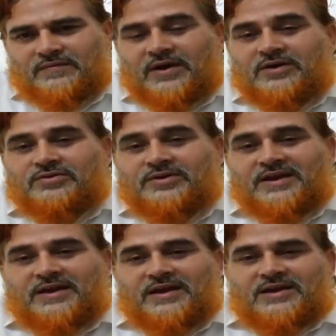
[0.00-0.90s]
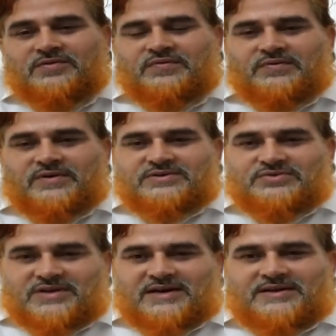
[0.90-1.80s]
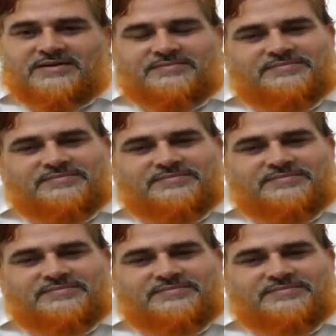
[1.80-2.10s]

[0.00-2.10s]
we have to take care of our society.